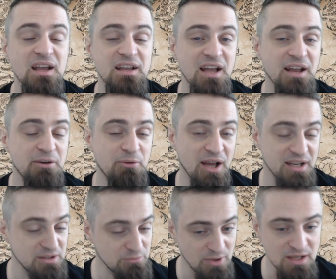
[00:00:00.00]
got
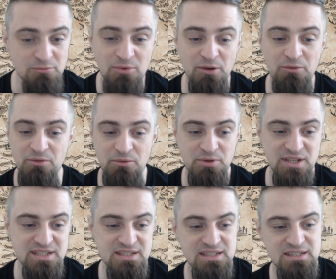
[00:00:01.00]
eroded, one of the
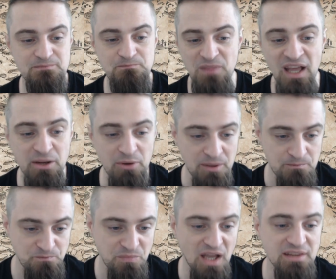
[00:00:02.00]
reasons. Anyway,
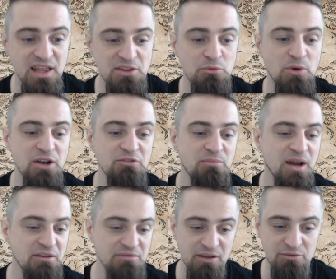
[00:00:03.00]
another one of
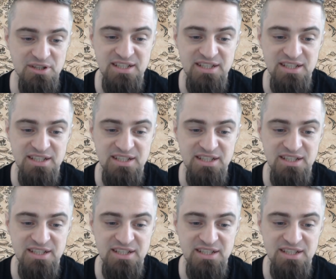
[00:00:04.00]
my favorite